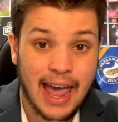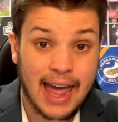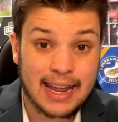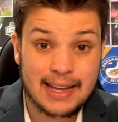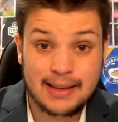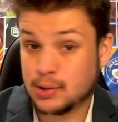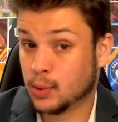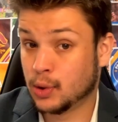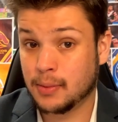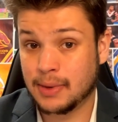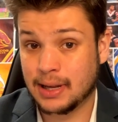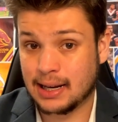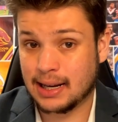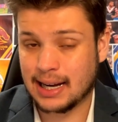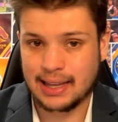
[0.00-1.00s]
and a
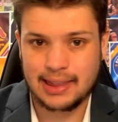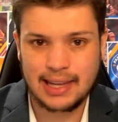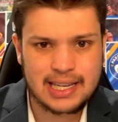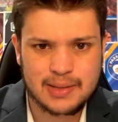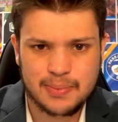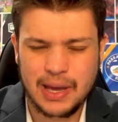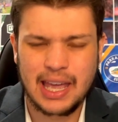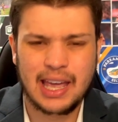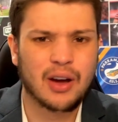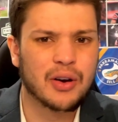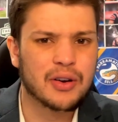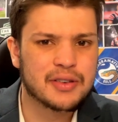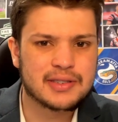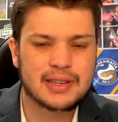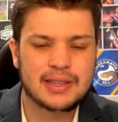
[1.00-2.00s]
tournament like this being
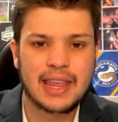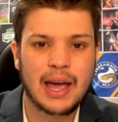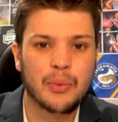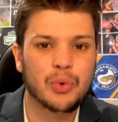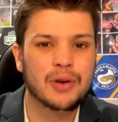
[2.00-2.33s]
hosted there